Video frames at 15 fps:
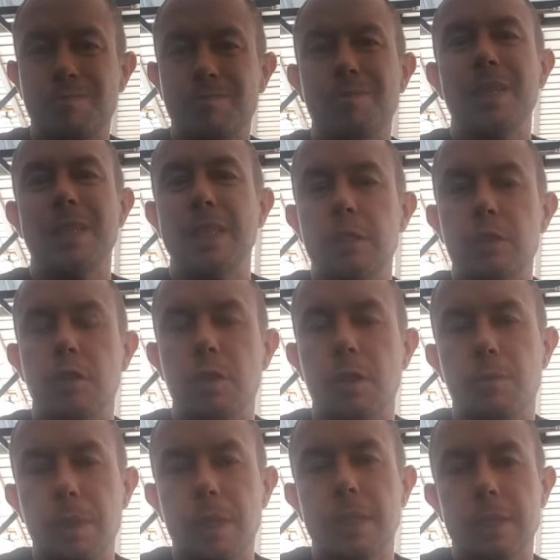but it's on the
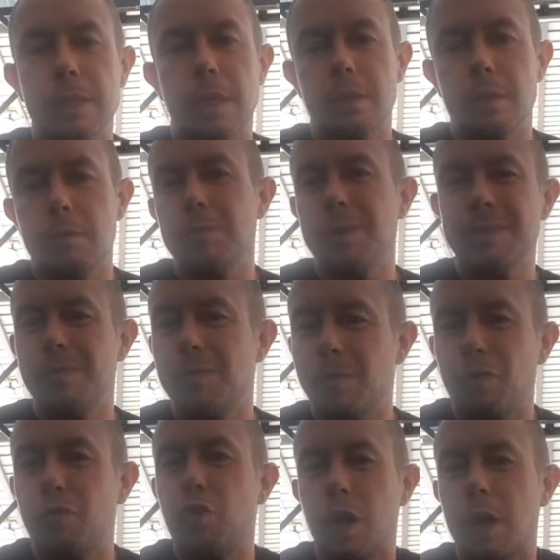big side. But
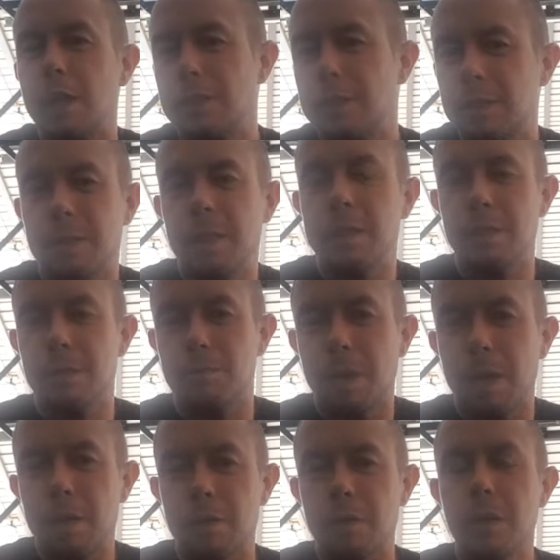for us it doesn't
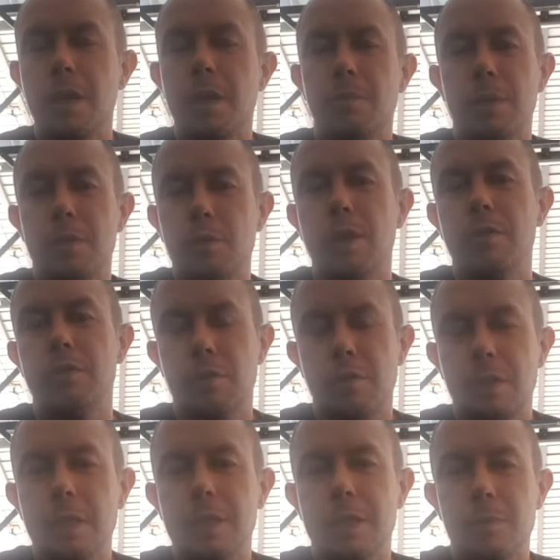matter. But you have to
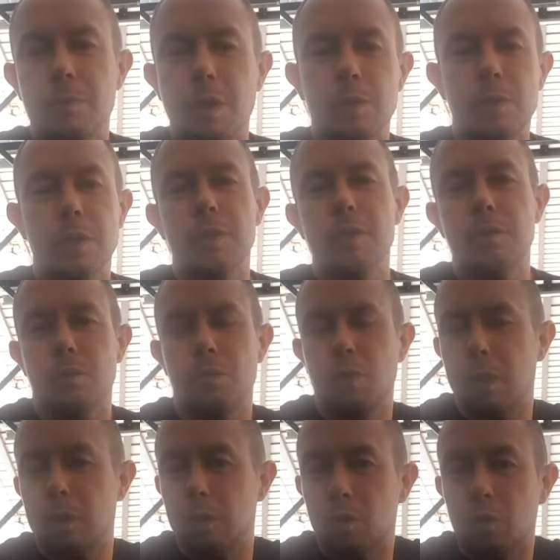think about it
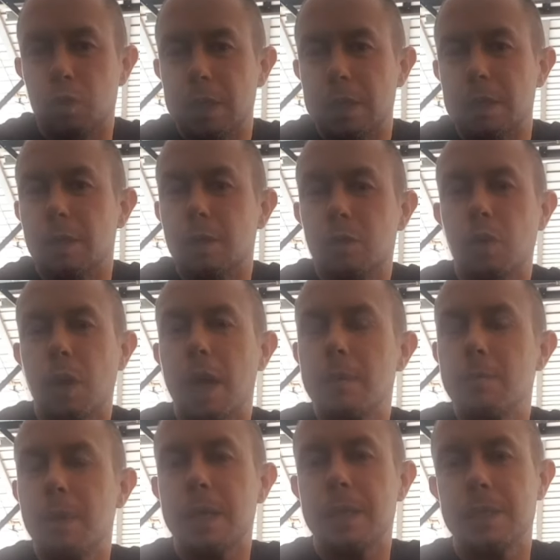when you read the drag
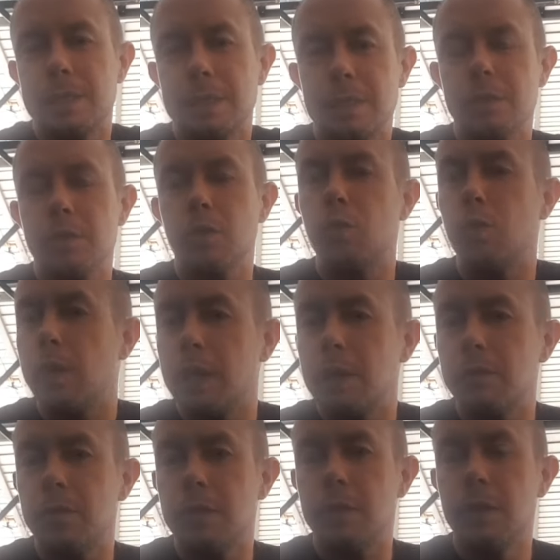magazines or whatever,